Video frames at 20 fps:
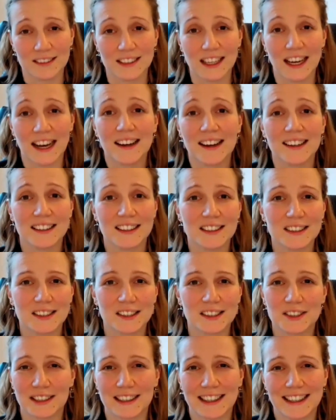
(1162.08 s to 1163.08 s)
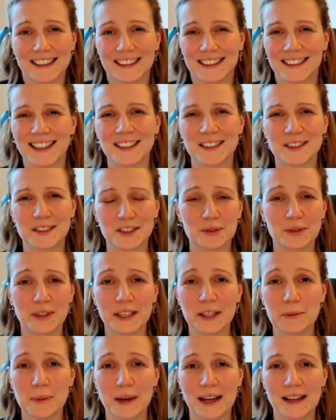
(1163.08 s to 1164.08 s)
Yeah, and like I said, it's a
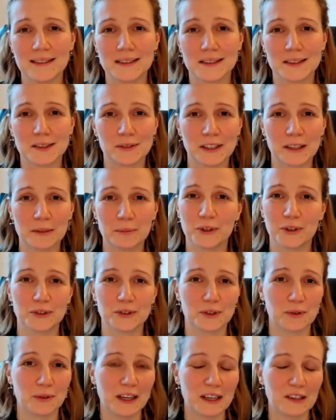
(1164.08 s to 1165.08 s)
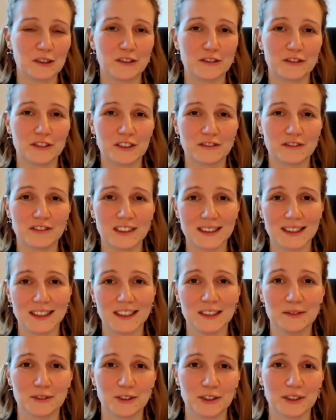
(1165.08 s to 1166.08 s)
tricky balance, right? Because quite often
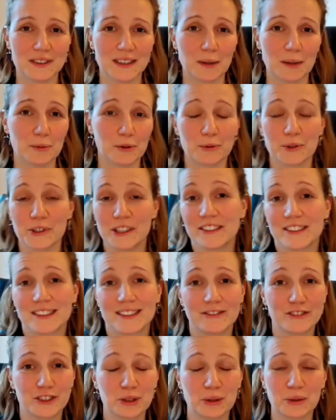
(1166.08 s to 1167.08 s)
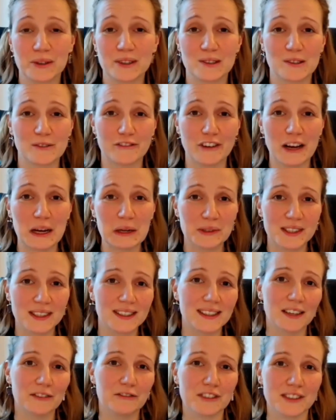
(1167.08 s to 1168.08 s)
VCs, for example, we hear stories of
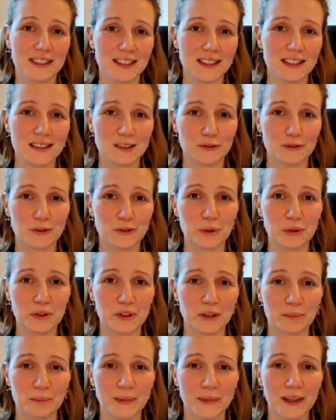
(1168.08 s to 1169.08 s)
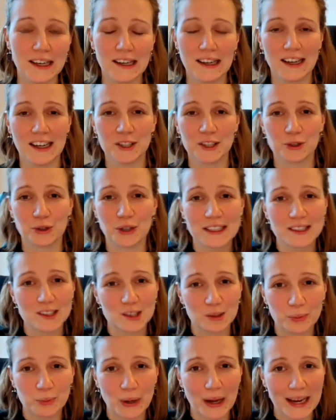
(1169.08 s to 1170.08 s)
founders that VCs have told them to get
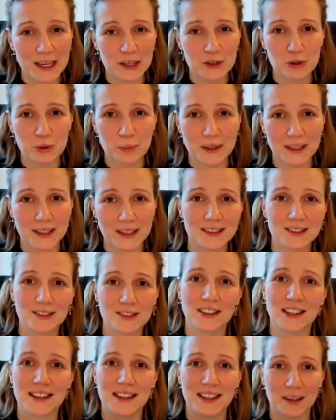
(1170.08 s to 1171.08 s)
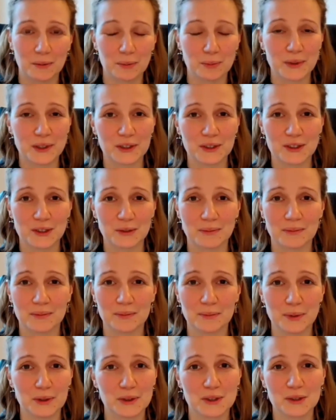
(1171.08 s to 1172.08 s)
some more angel money so that they can build
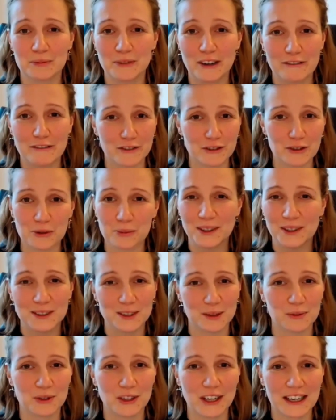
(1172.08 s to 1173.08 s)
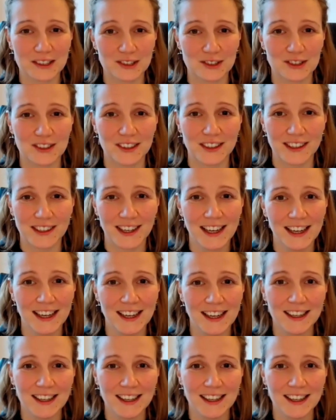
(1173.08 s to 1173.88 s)
some revenue, build some traction,